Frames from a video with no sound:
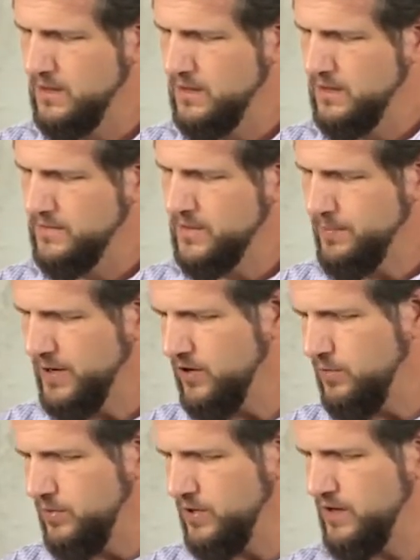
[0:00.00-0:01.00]
The
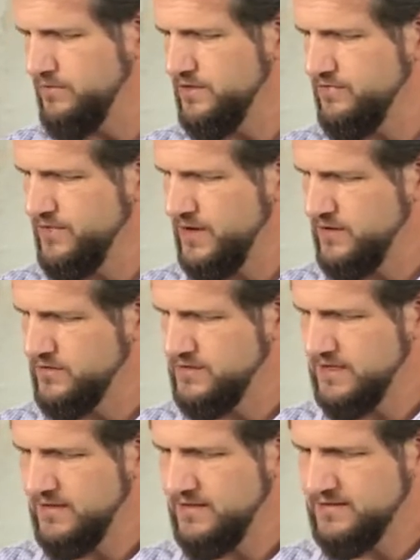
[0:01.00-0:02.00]
parable of the Pharisee
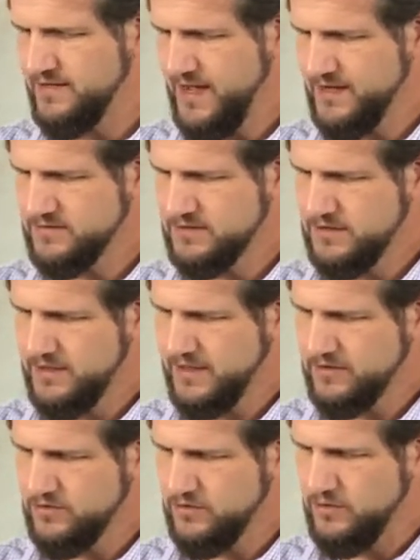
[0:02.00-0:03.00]
and the tax
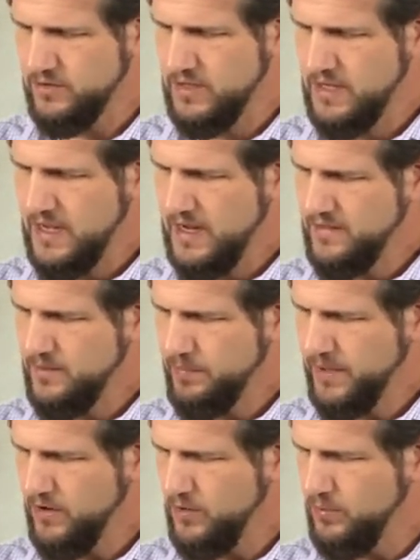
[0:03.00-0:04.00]
collector and the
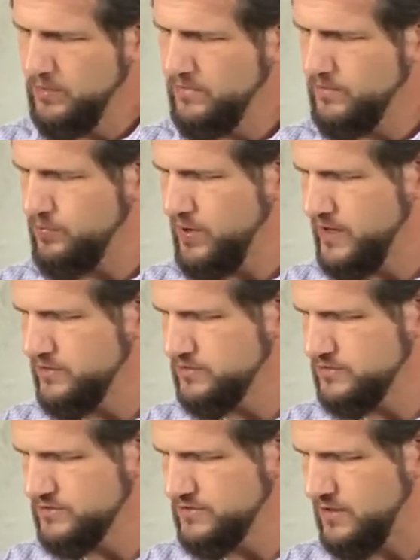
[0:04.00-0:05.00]
parable of the prodigal
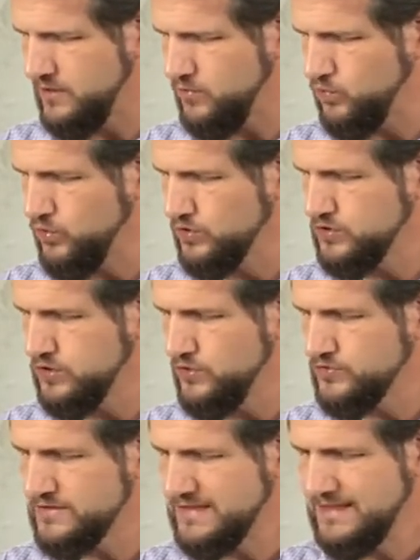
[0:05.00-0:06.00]
son were
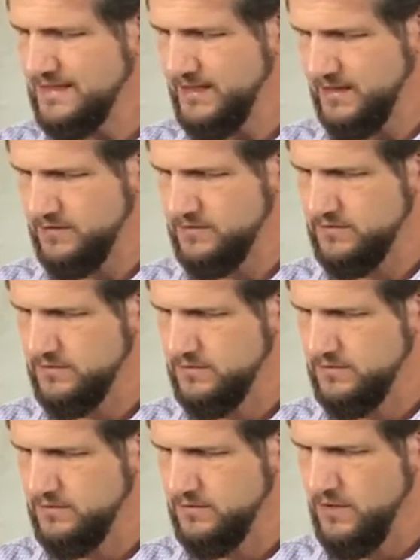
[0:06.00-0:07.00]
closely linked.
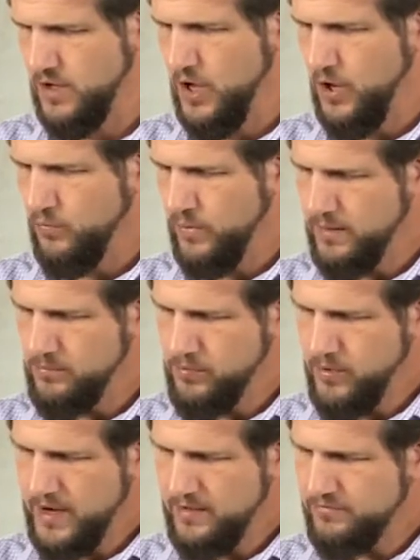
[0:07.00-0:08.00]

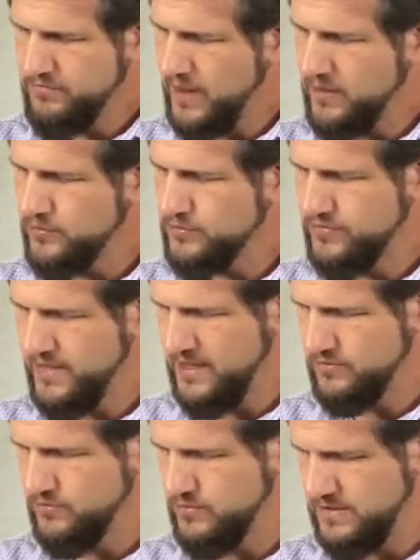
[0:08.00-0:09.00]
Rembrandt follows that
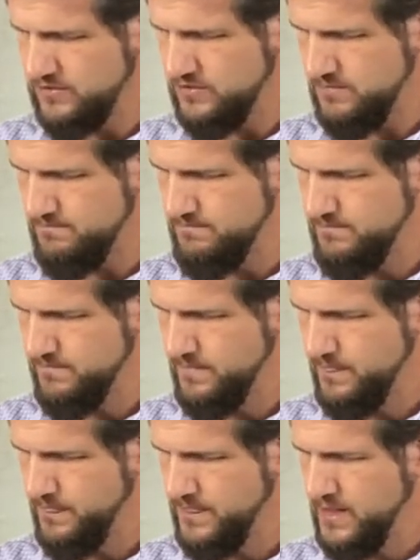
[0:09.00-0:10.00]
tradition.
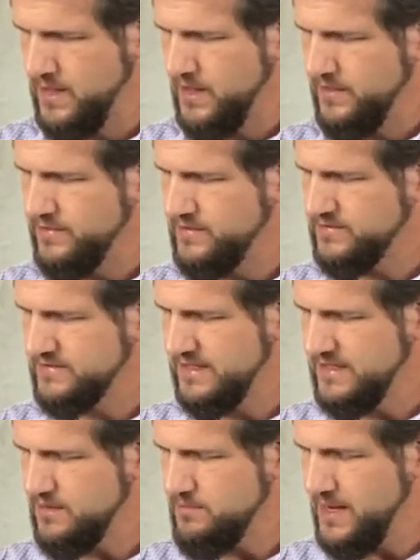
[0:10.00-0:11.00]
The
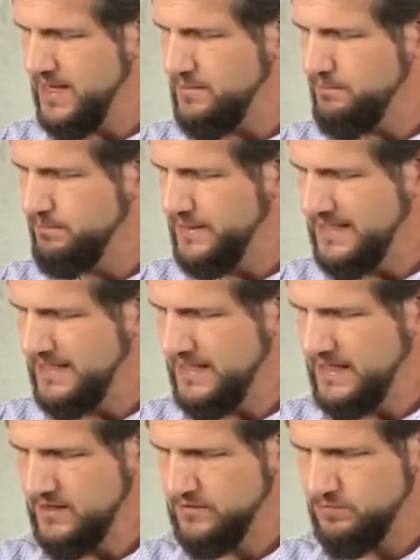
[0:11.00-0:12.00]
seated man beating
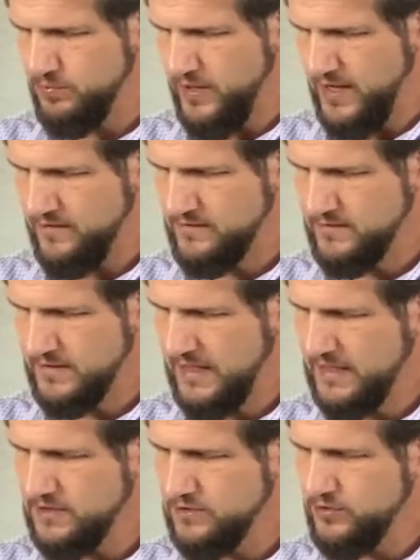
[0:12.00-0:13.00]
his breast
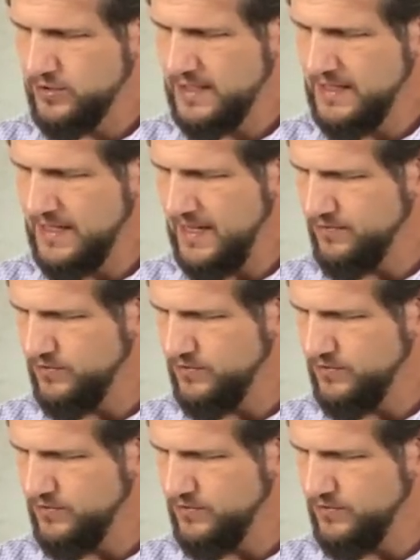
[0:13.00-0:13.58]
and looking at the